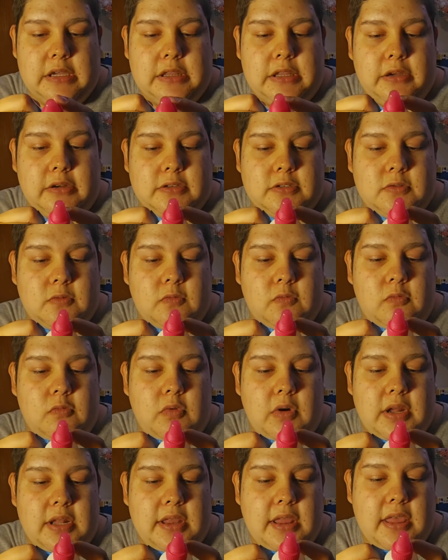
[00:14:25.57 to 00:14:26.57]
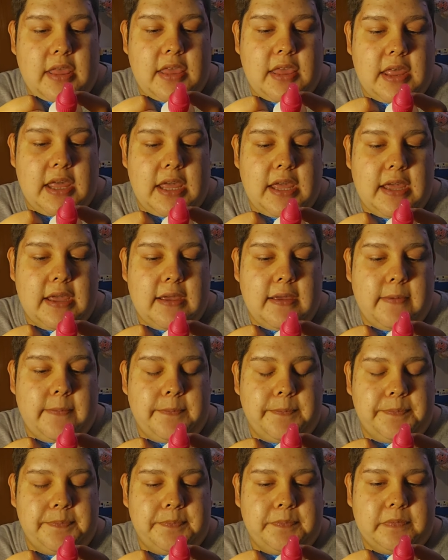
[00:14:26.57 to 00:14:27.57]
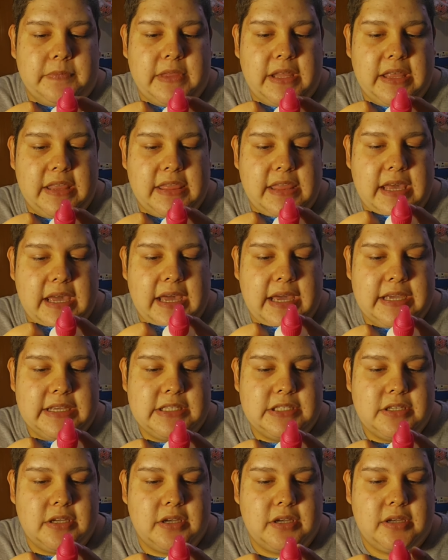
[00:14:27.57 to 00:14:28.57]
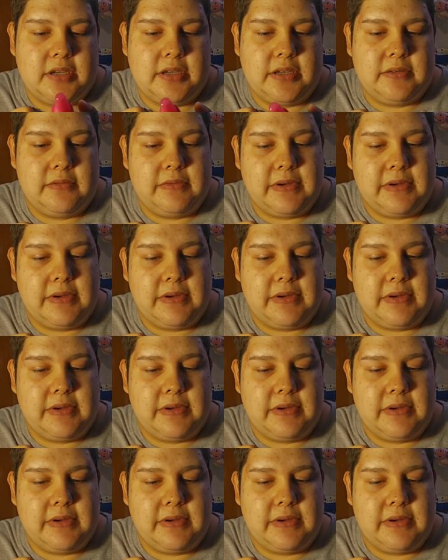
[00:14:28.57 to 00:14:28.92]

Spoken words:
There's one thing that I saw